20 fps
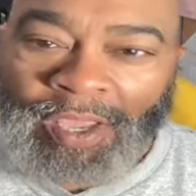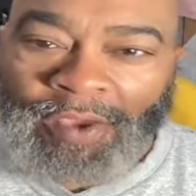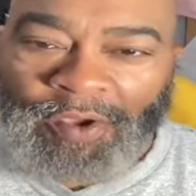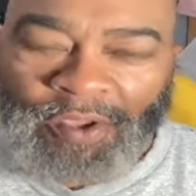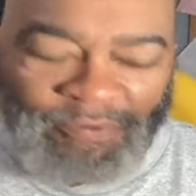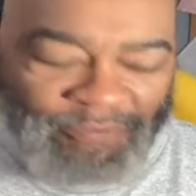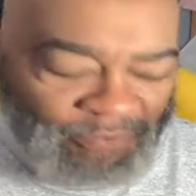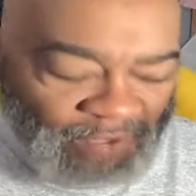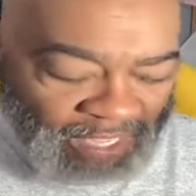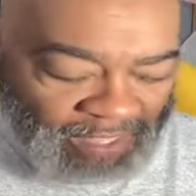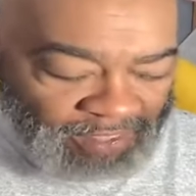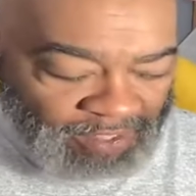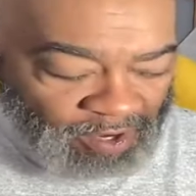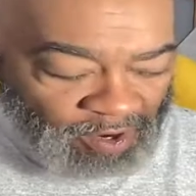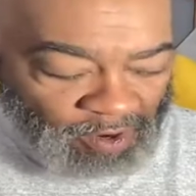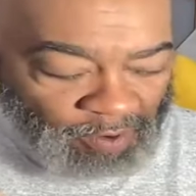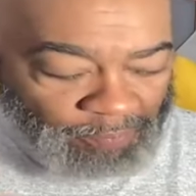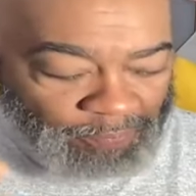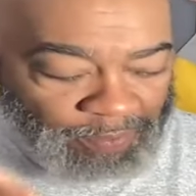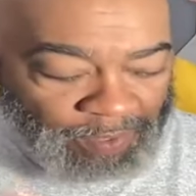In fact,
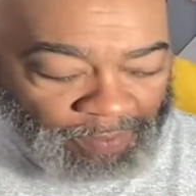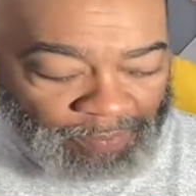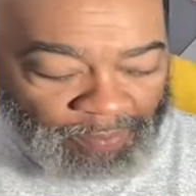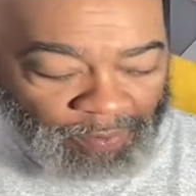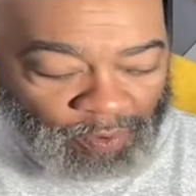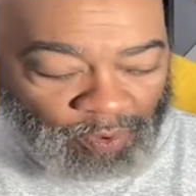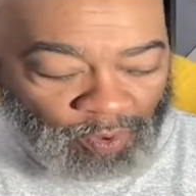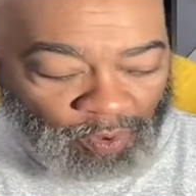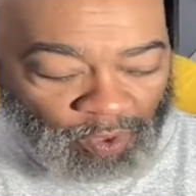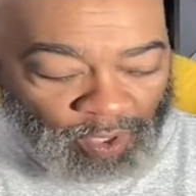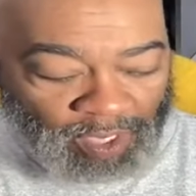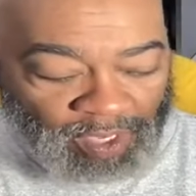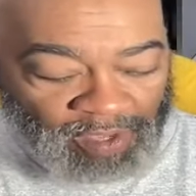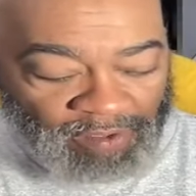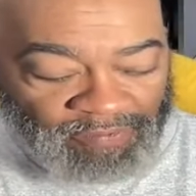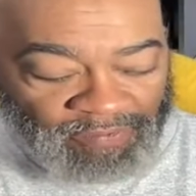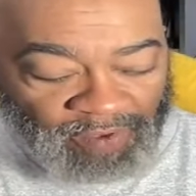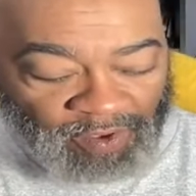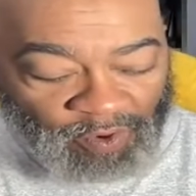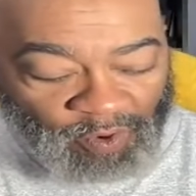there are people who are
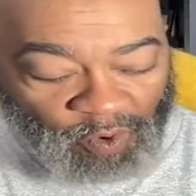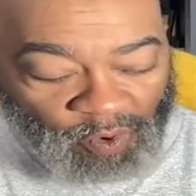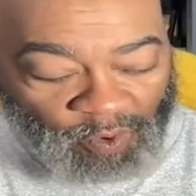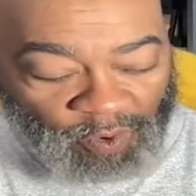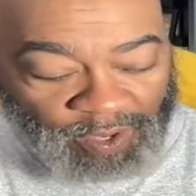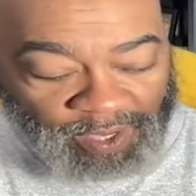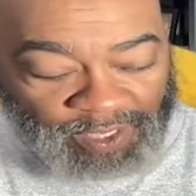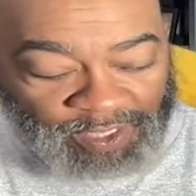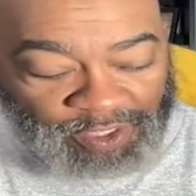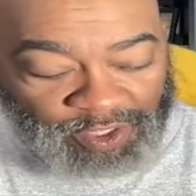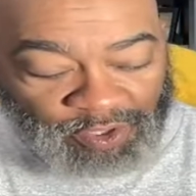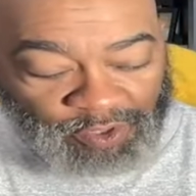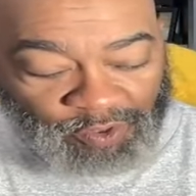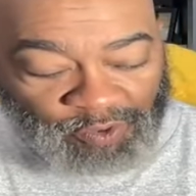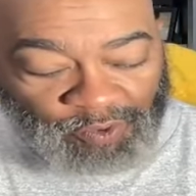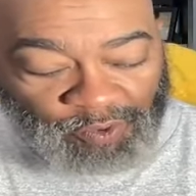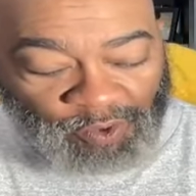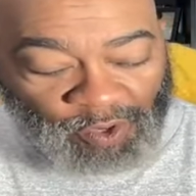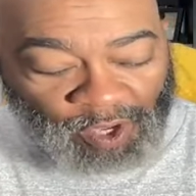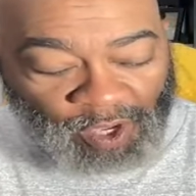even going
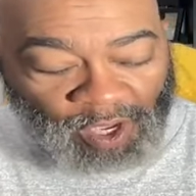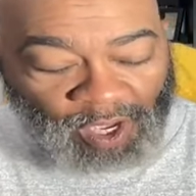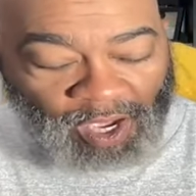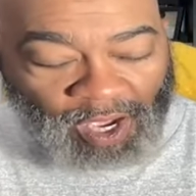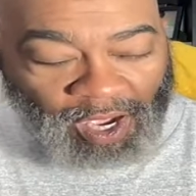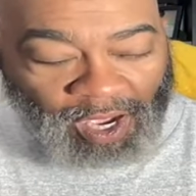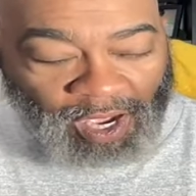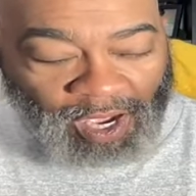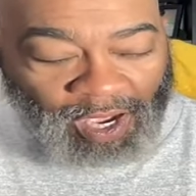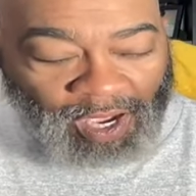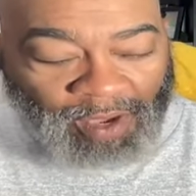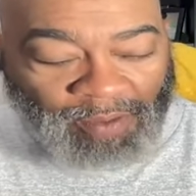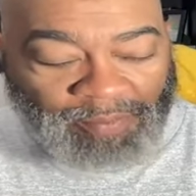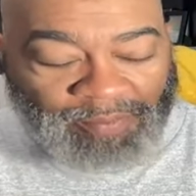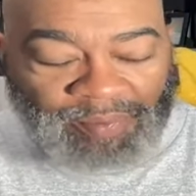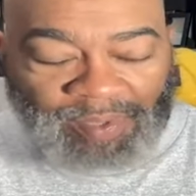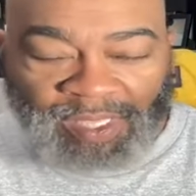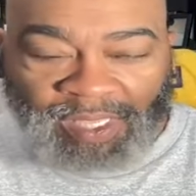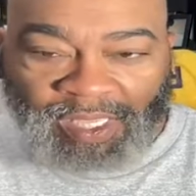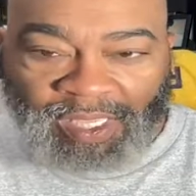to uh,
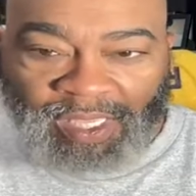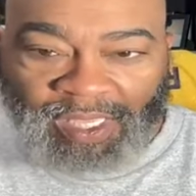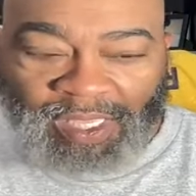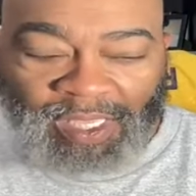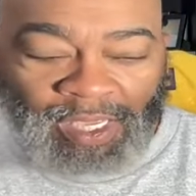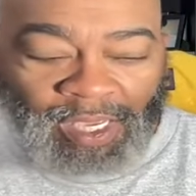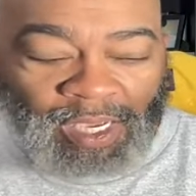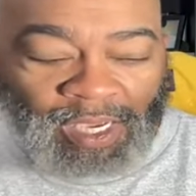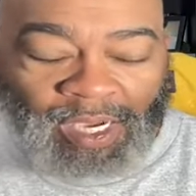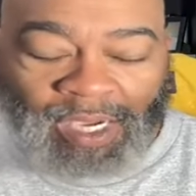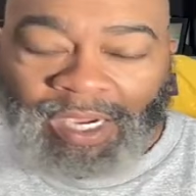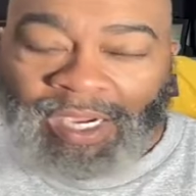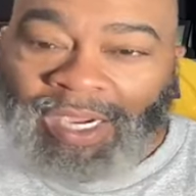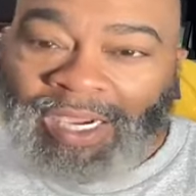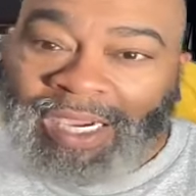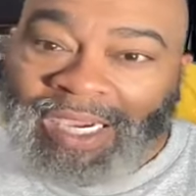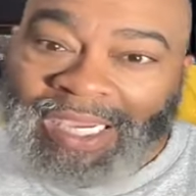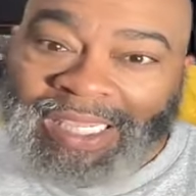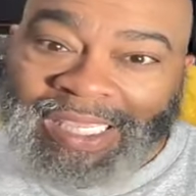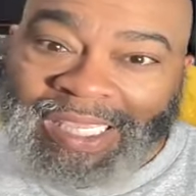be
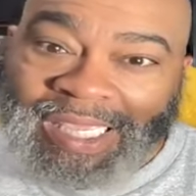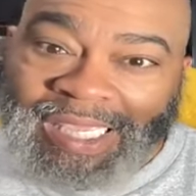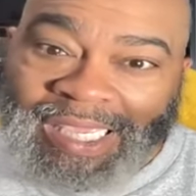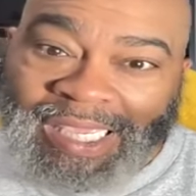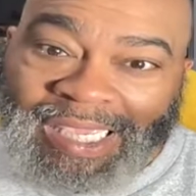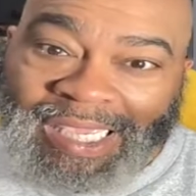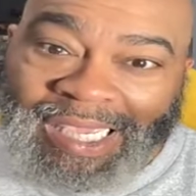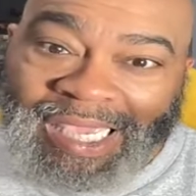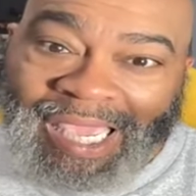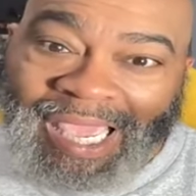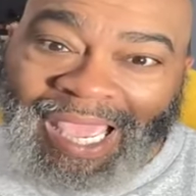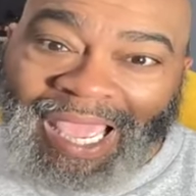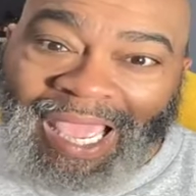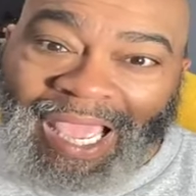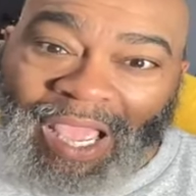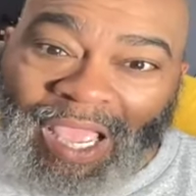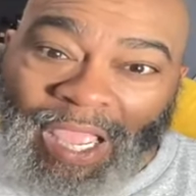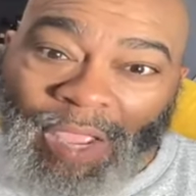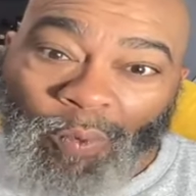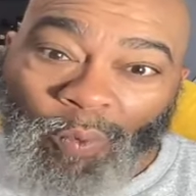looking
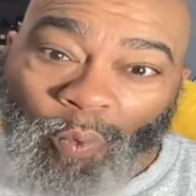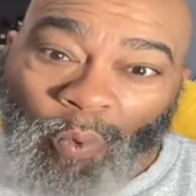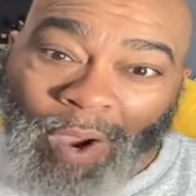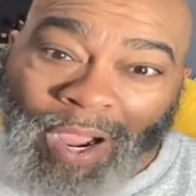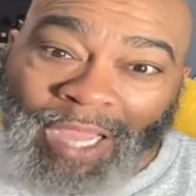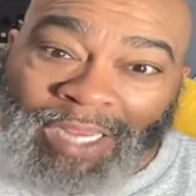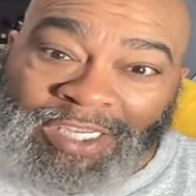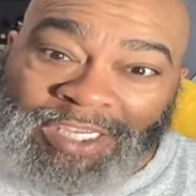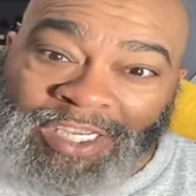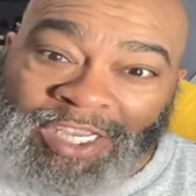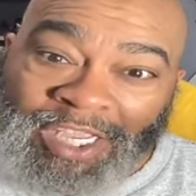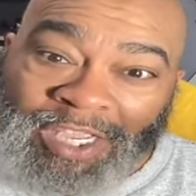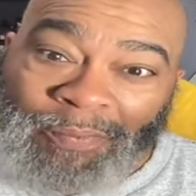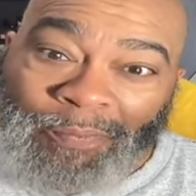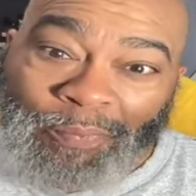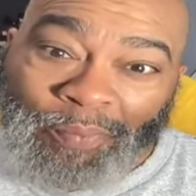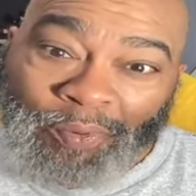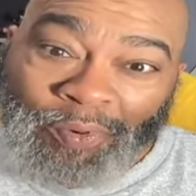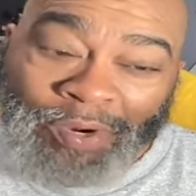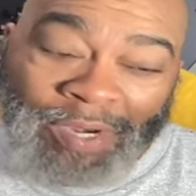and watching,
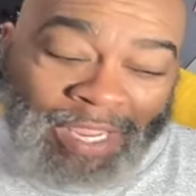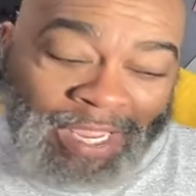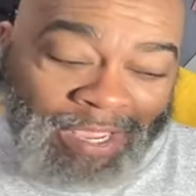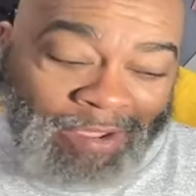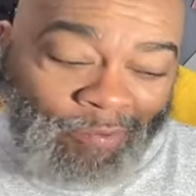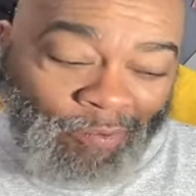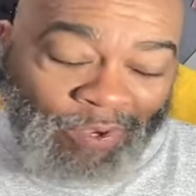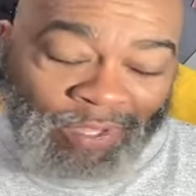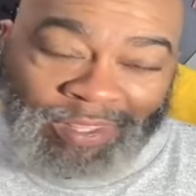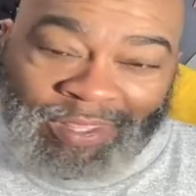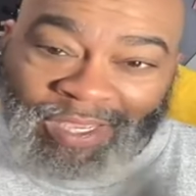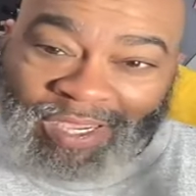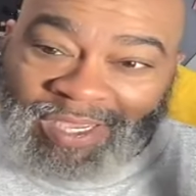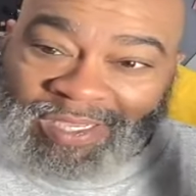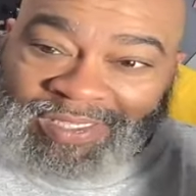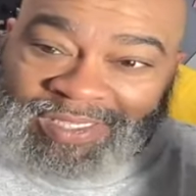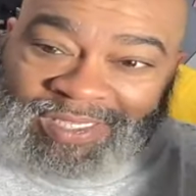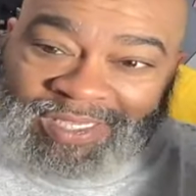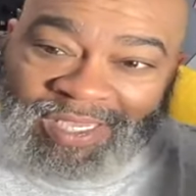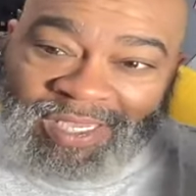praying with
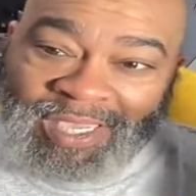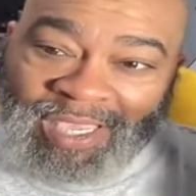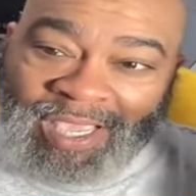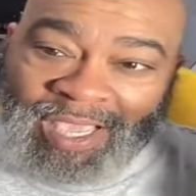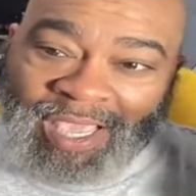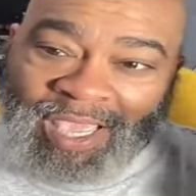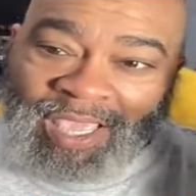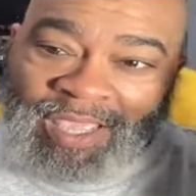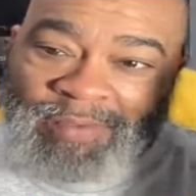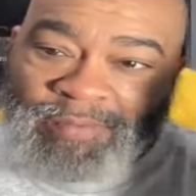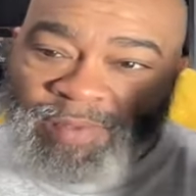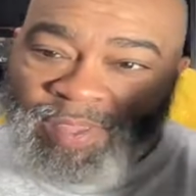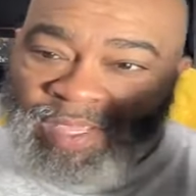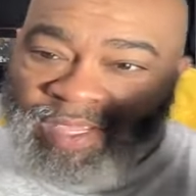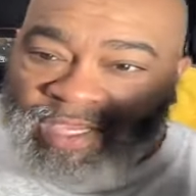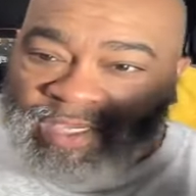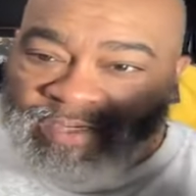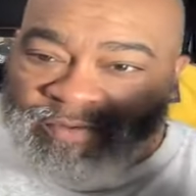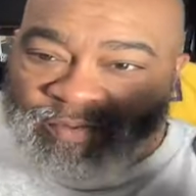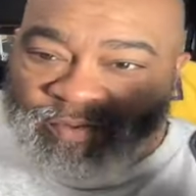us. See, amen.
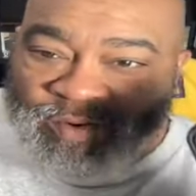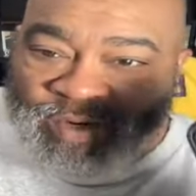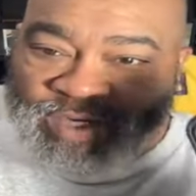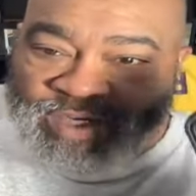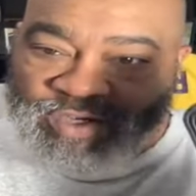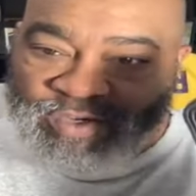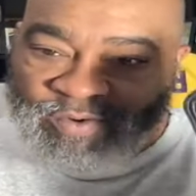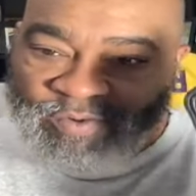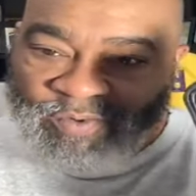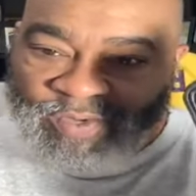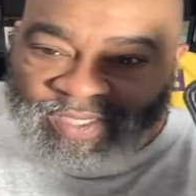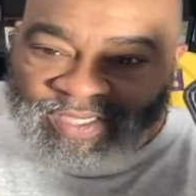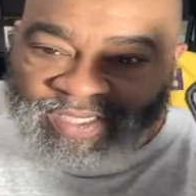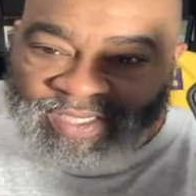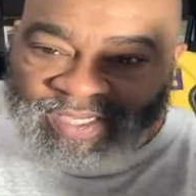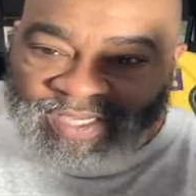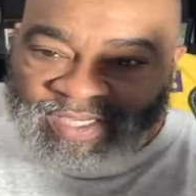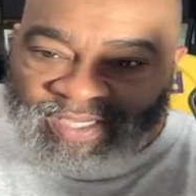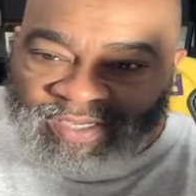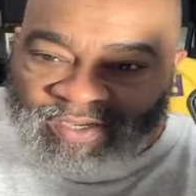Inspirational
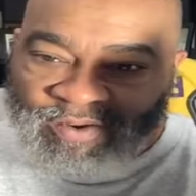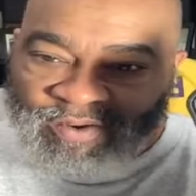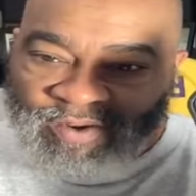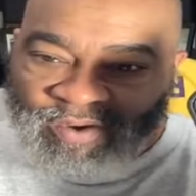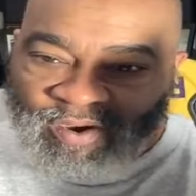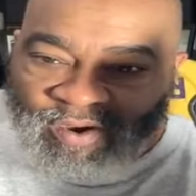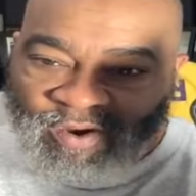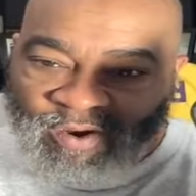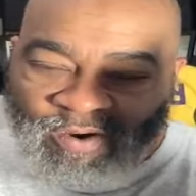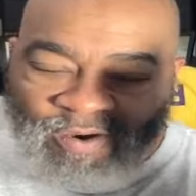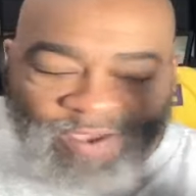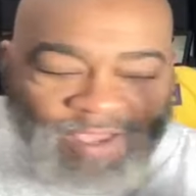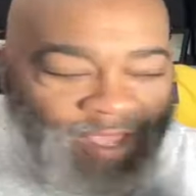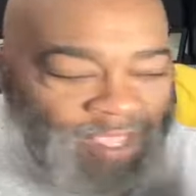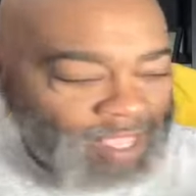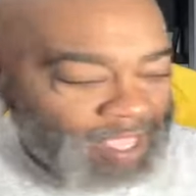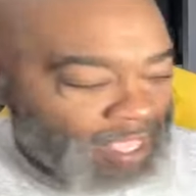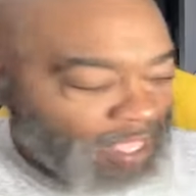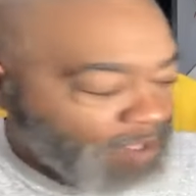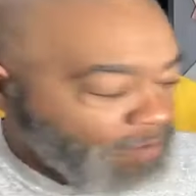Wednesdays on the call.
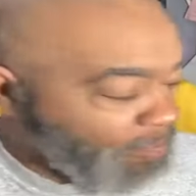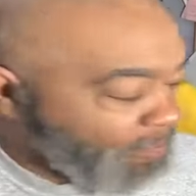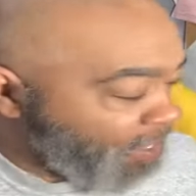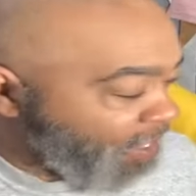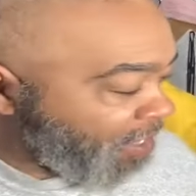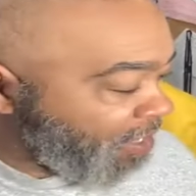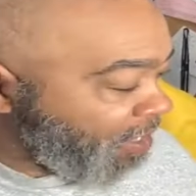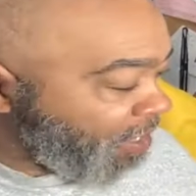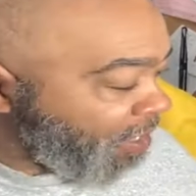Amen.